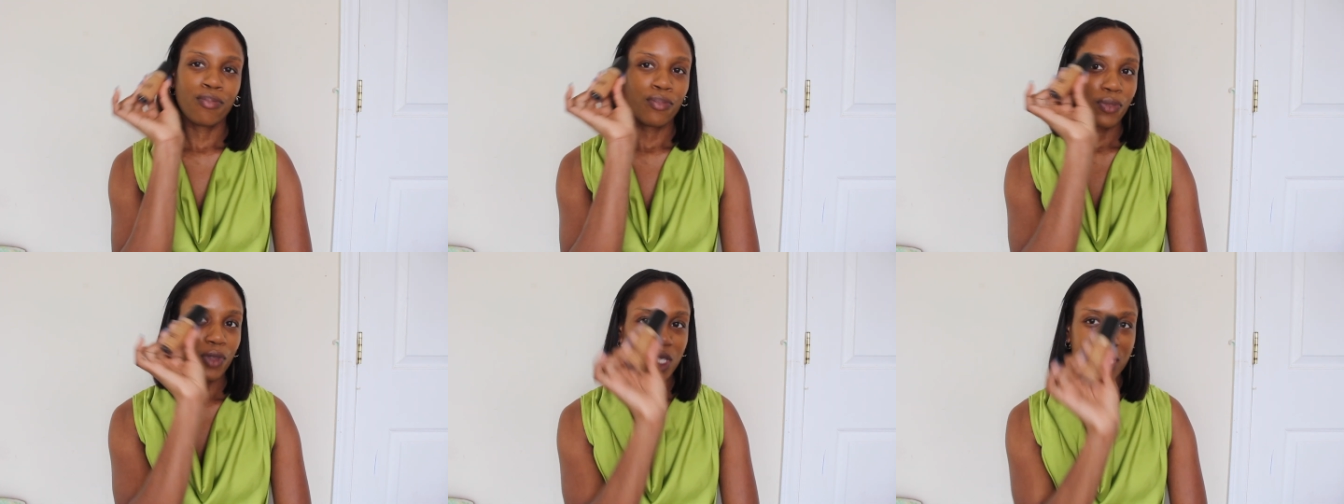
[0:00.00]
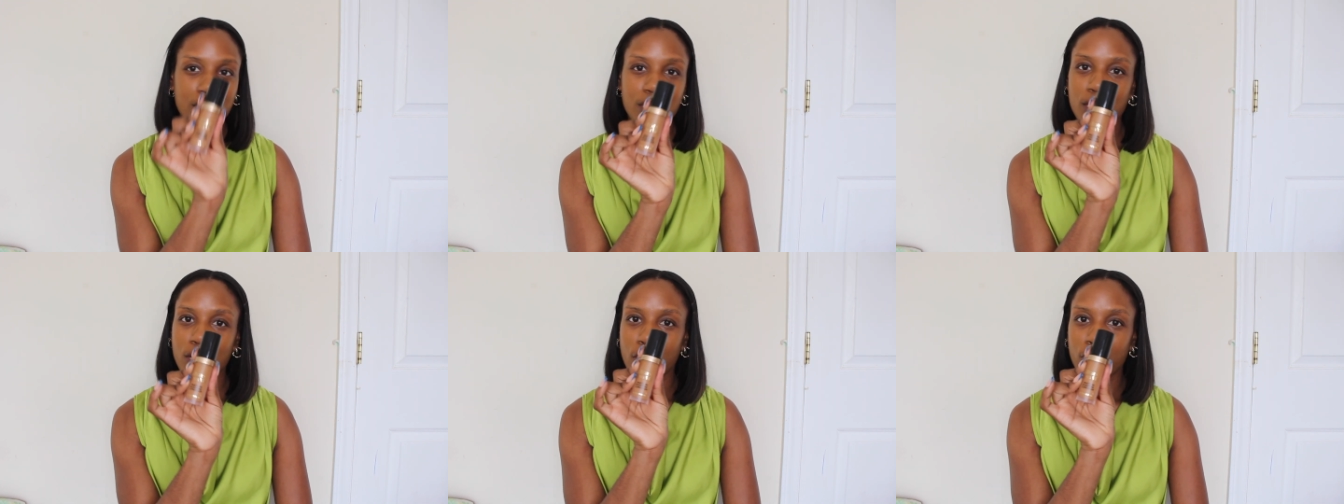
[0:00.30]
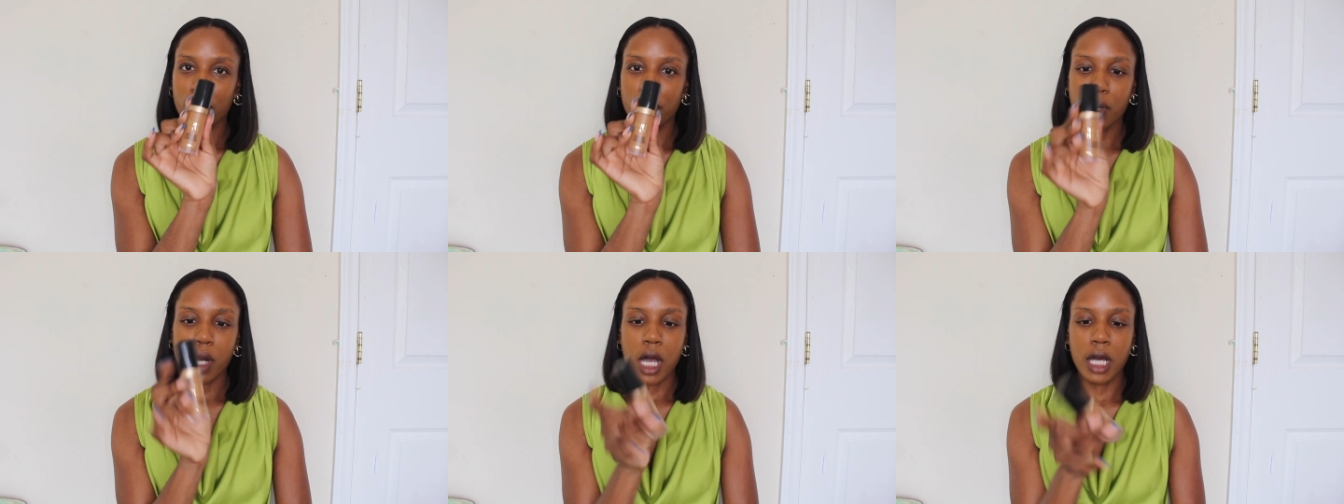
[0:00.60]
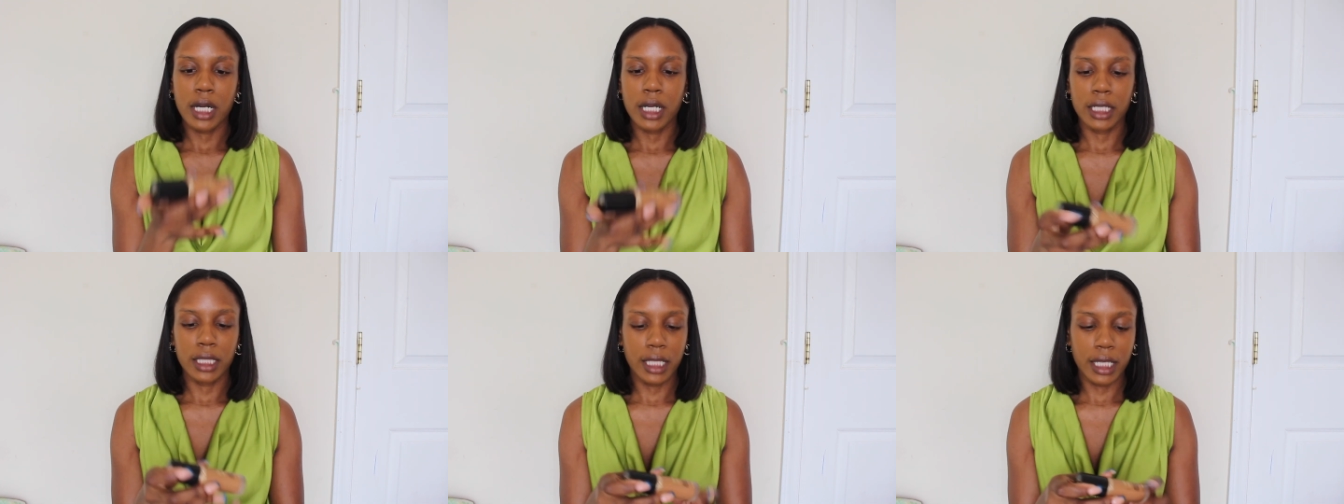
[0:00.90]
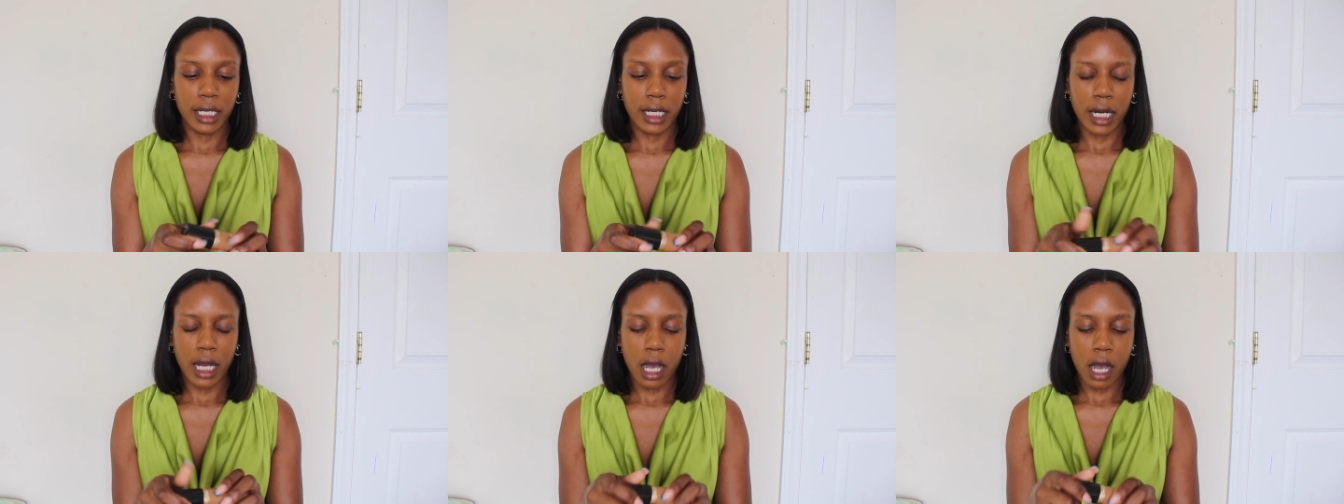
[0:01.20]
This is another product
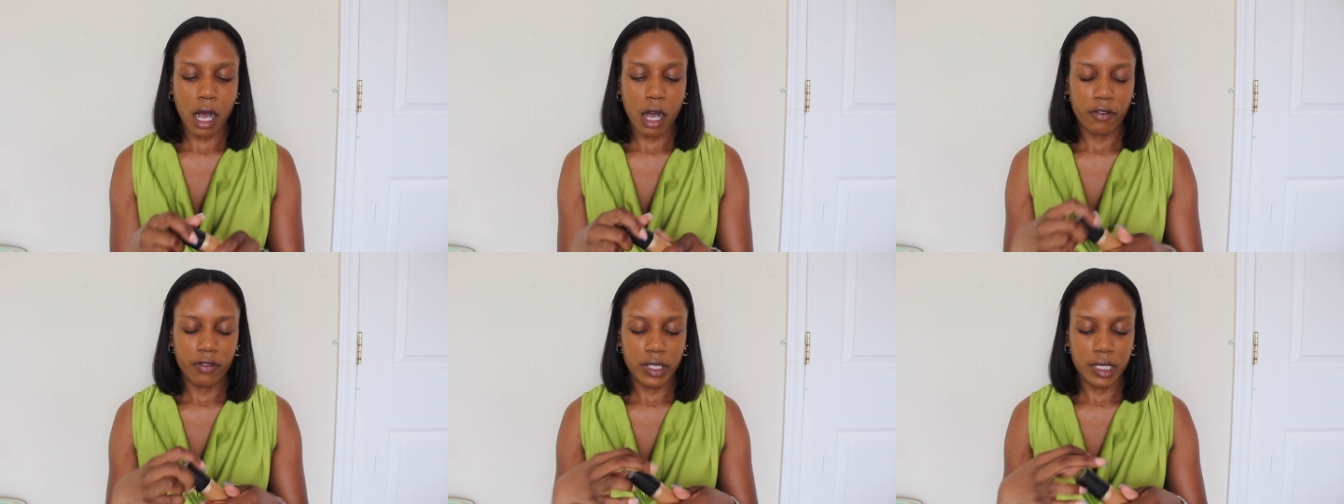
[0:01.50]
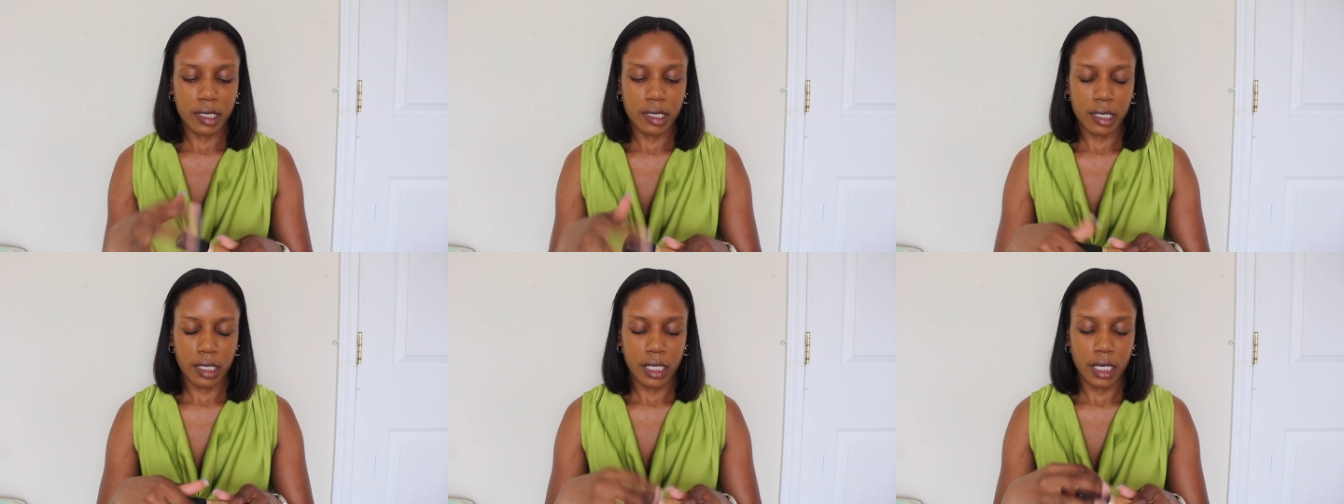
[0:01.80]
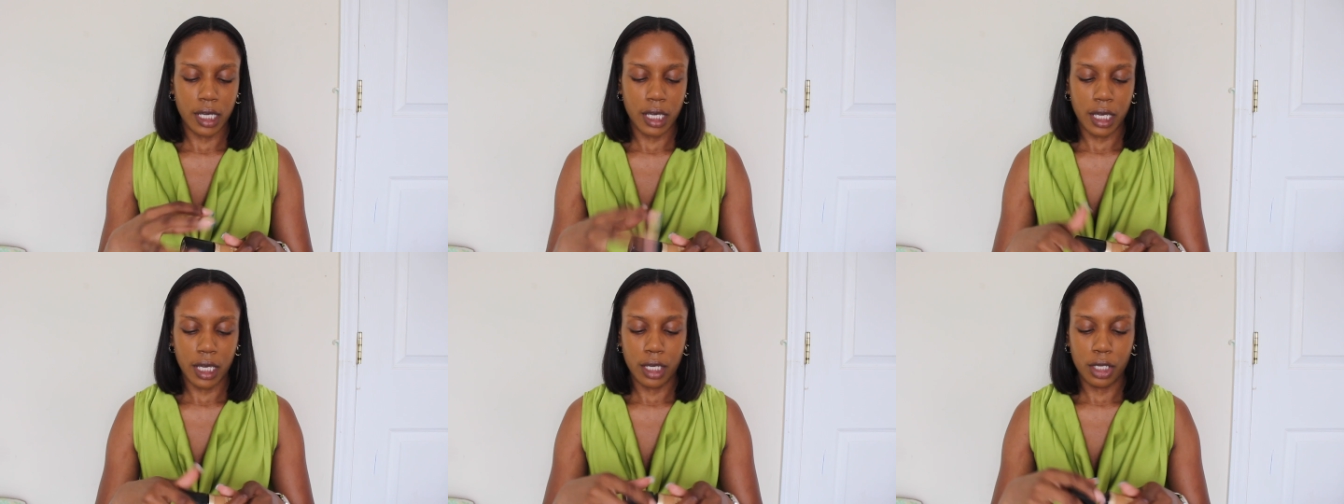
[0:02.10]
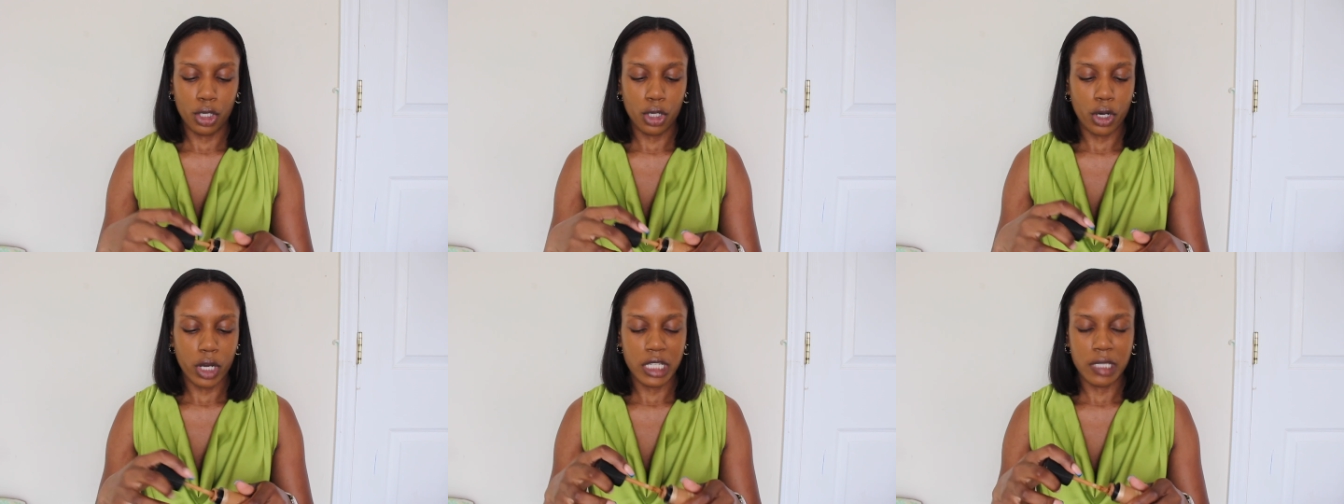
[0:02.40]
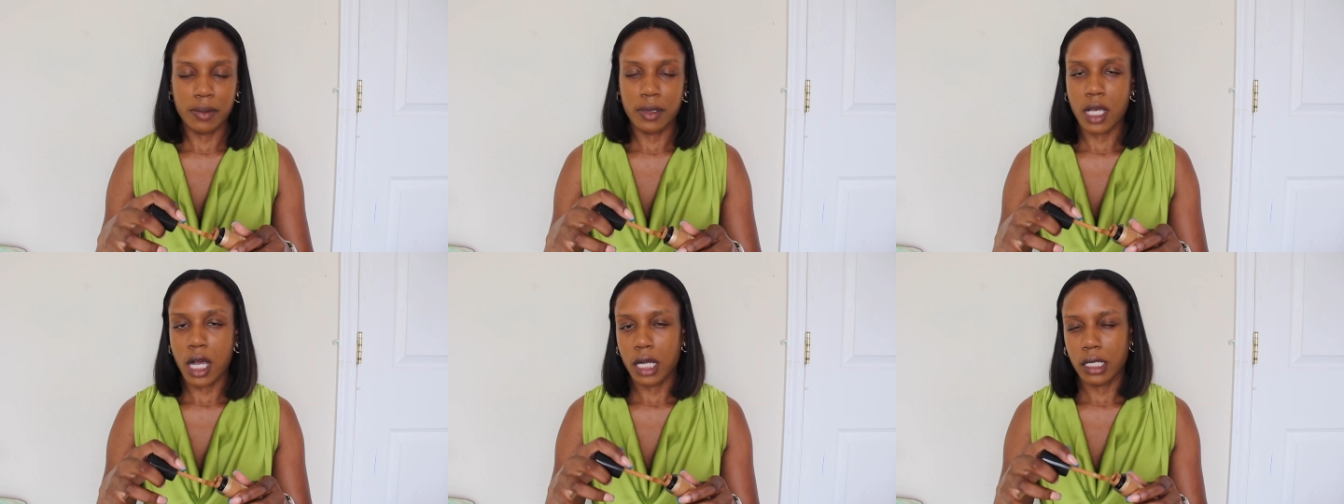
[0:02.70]
that obviously, you know, as
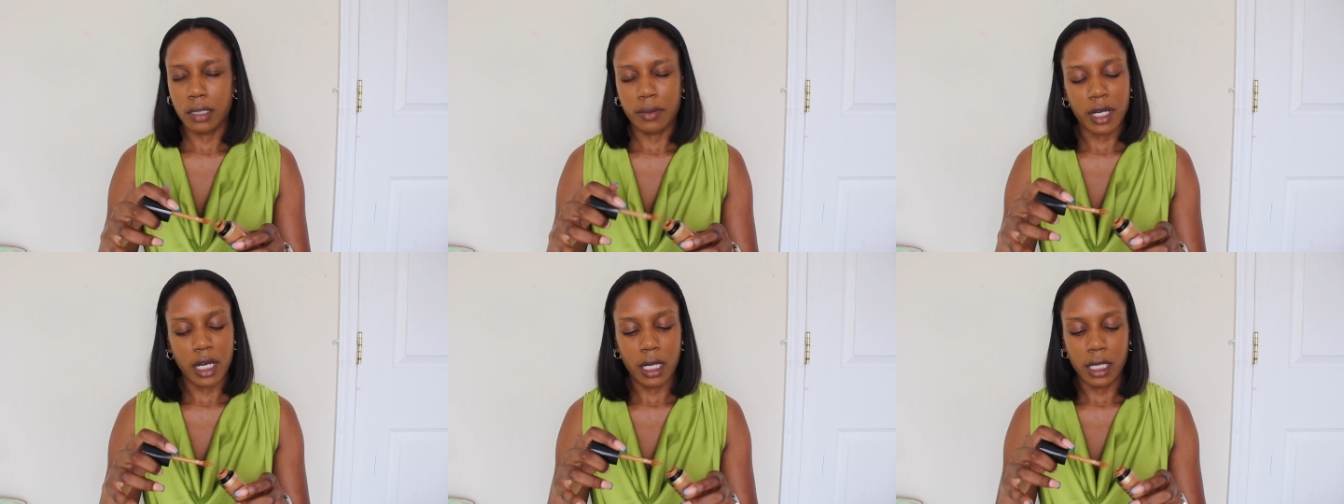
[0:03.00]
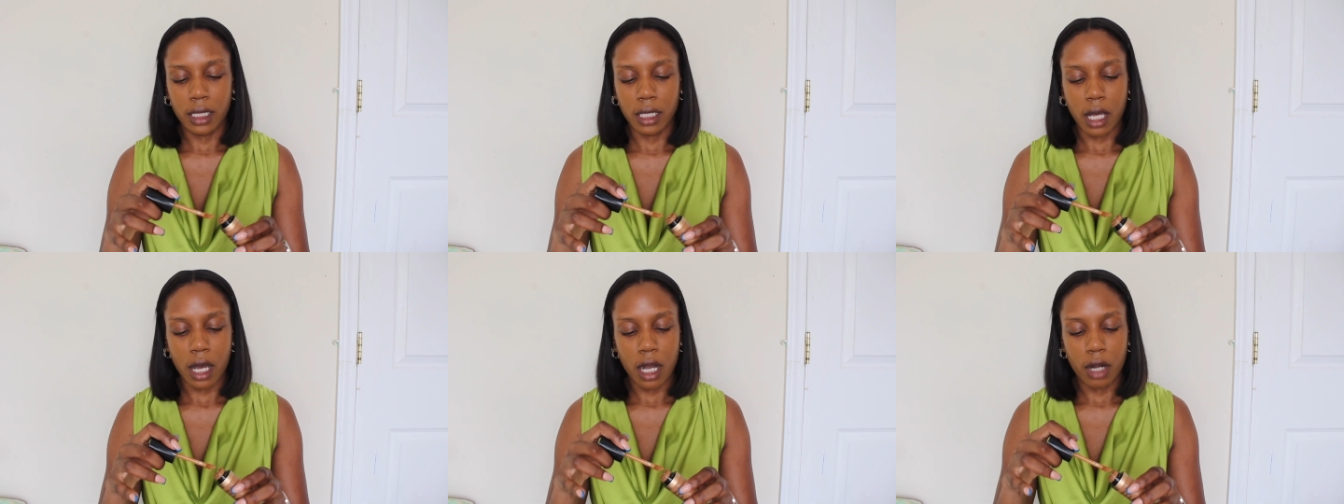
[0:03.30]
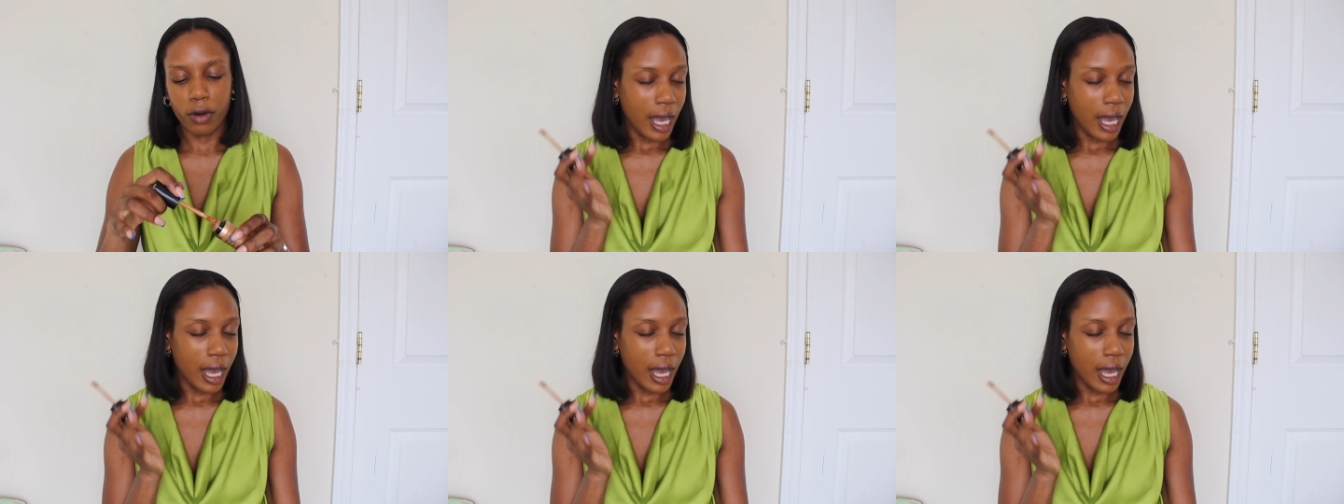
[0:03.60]
I've talked about a lot.